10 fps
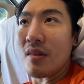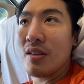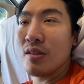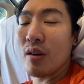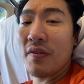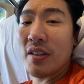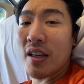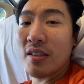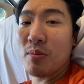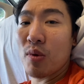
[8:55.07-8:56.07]
So if it
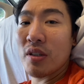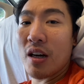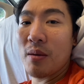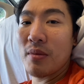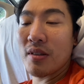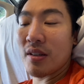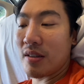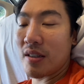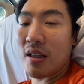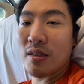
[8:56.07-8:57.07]
takes more time, then
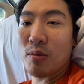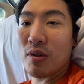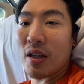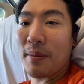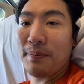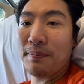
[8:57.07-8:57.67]
it takes more time.